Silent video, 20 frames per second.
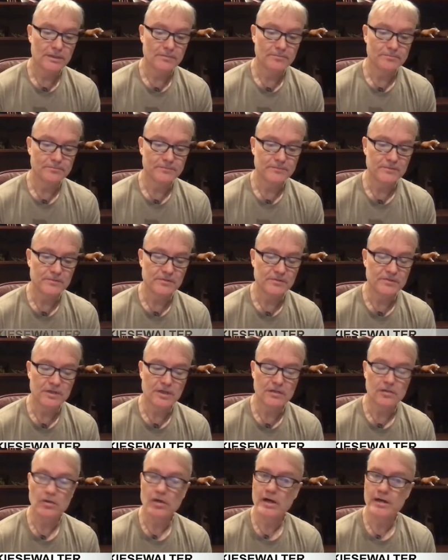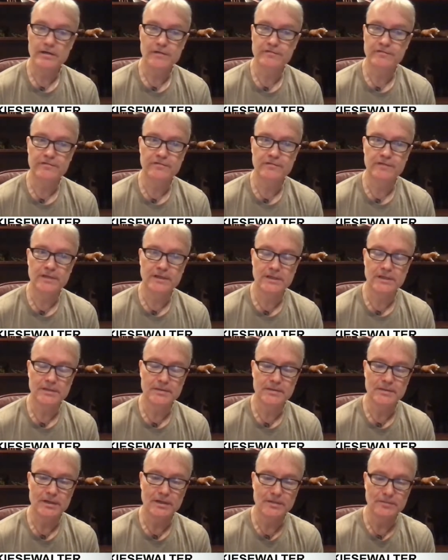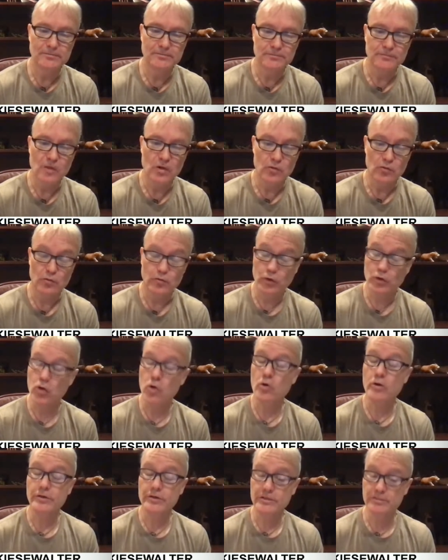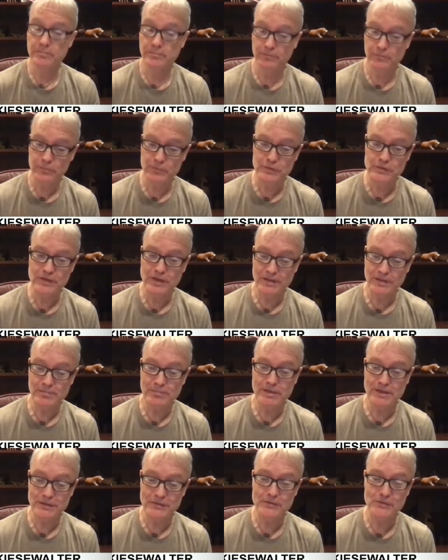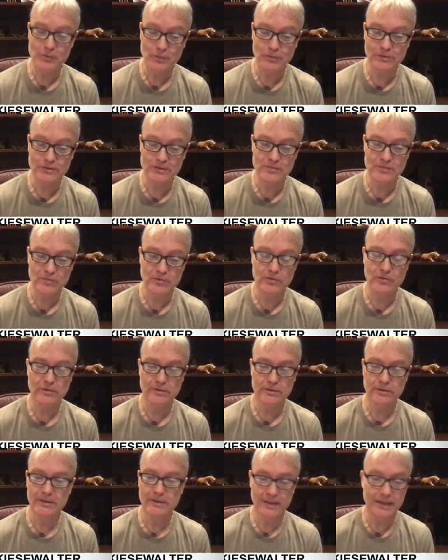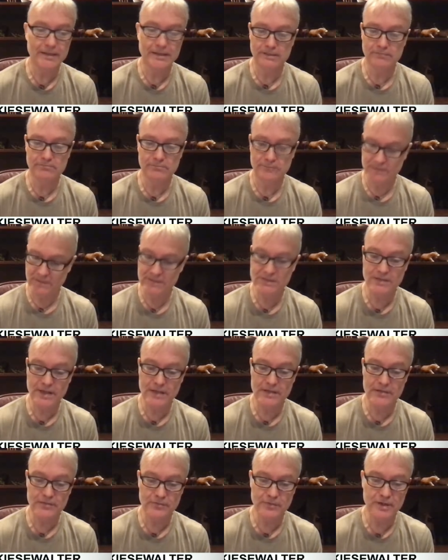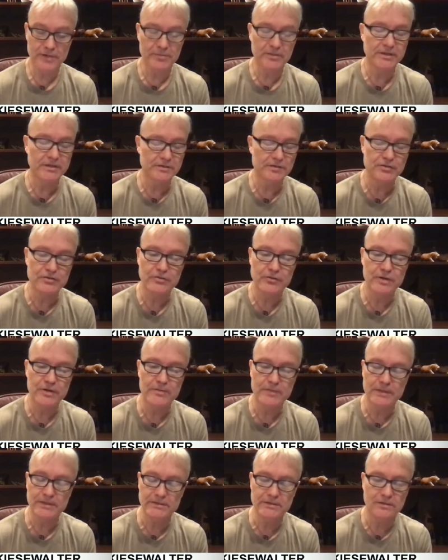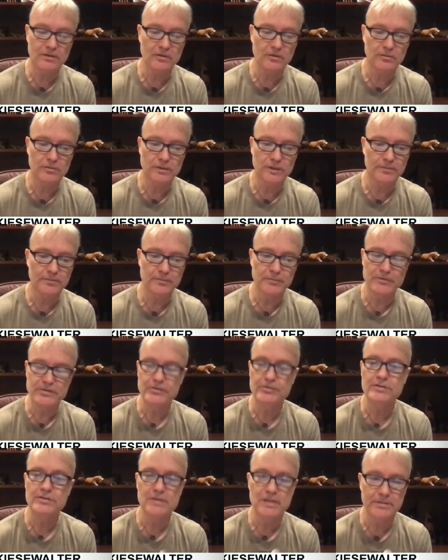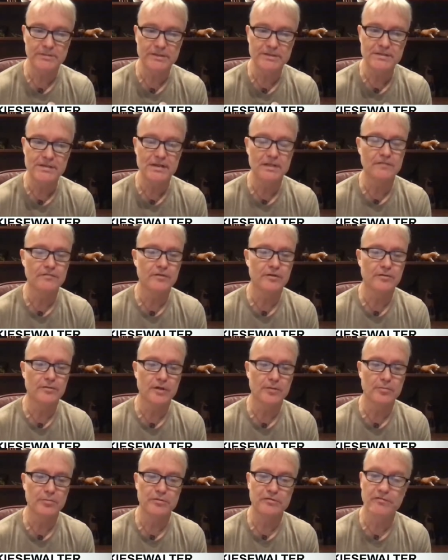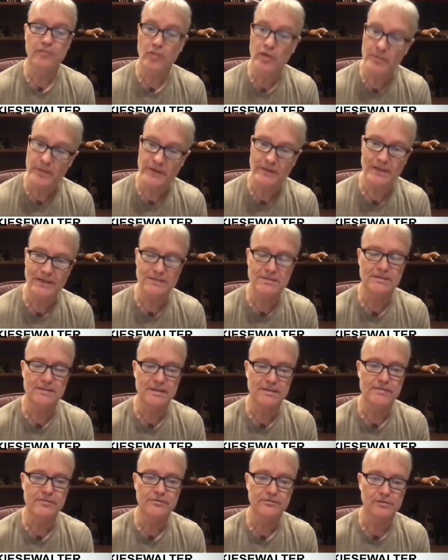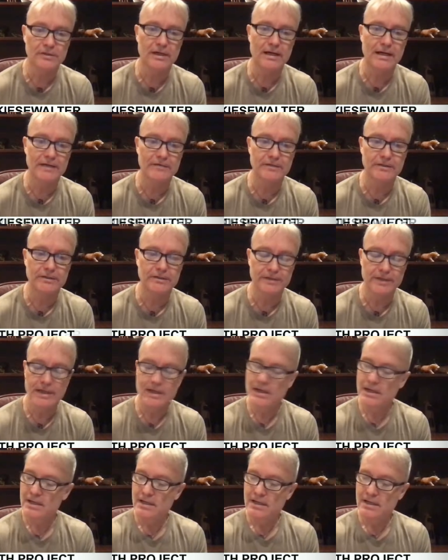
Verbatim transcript: um, there's not a lot of uh, um, recorded music being sold these more uh, any these days, right? Because it's streaming. So right. musicians like myself are performing. That's that's their livelihood.